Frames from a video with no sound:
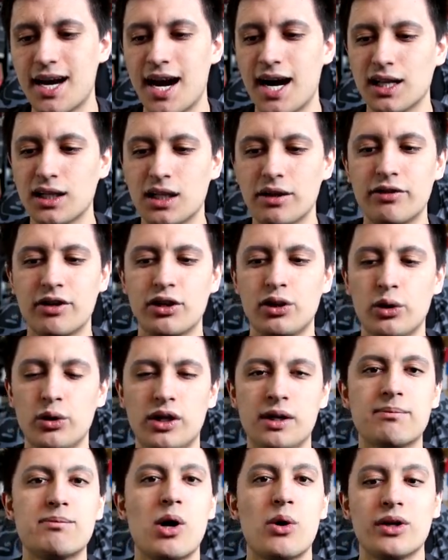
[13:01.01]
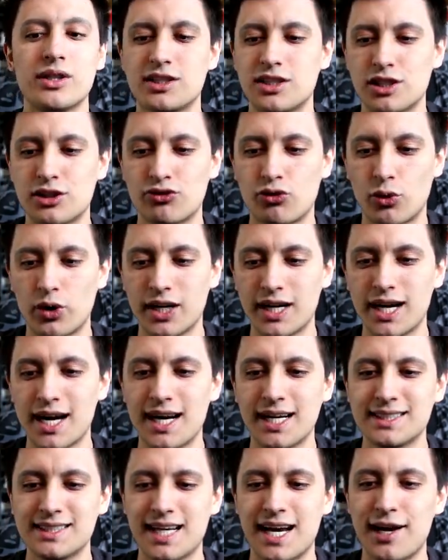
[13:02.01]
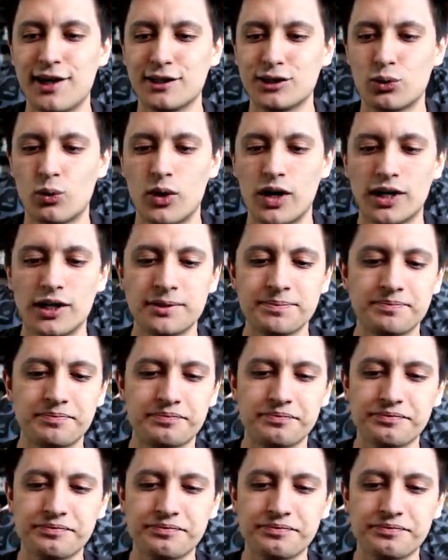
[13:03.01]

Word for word: I love including bonuses for you guys as well.